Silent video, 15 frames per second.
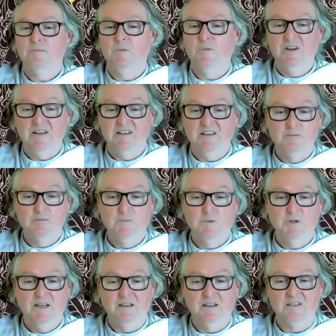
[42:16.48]
All right,
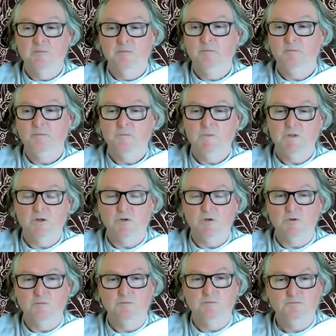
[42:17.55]
okay, so